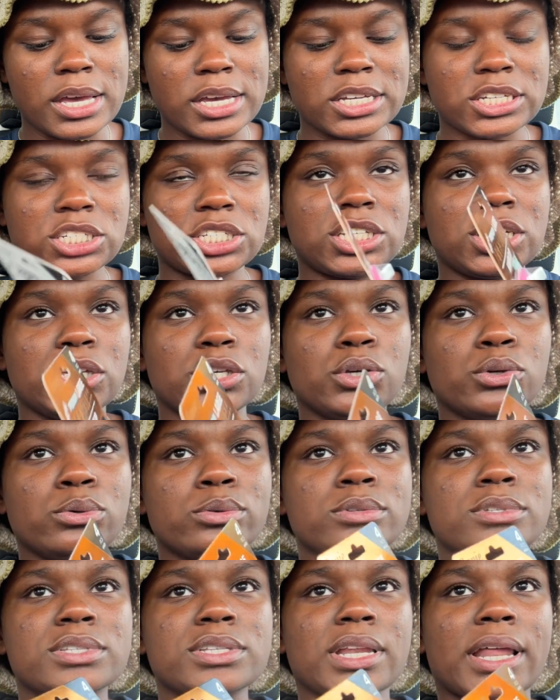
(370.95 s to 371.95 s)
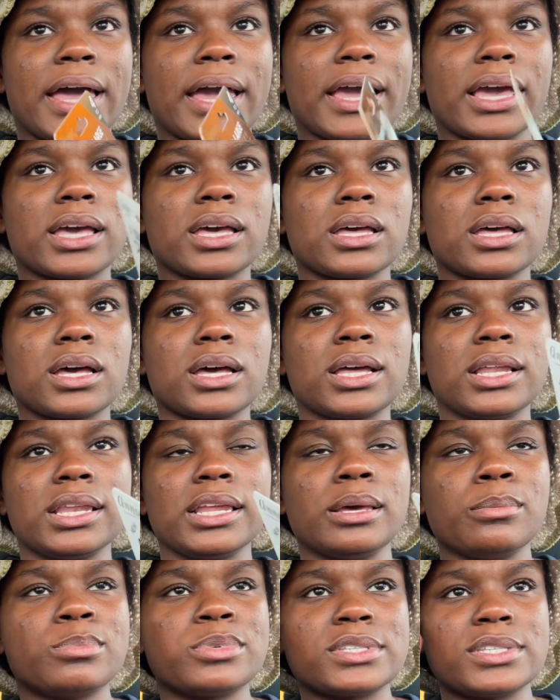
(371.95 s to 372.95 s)
she used like
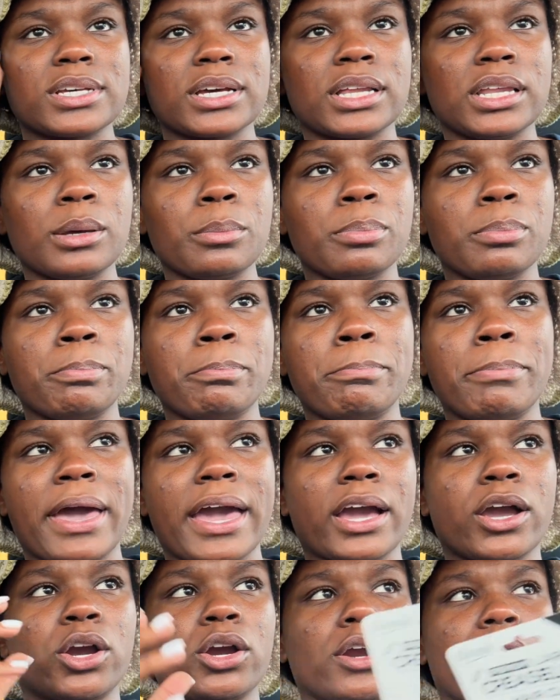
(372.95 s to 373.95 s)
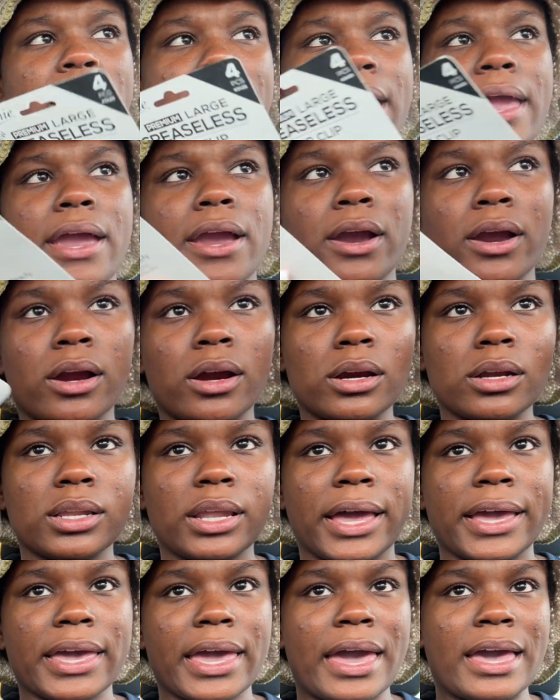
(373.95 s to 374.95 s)
clips to clip back her hair
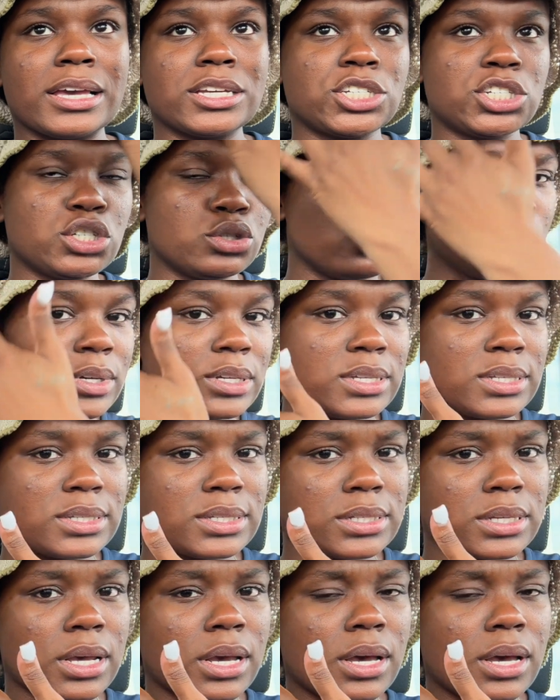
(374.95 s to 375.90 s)
like as she was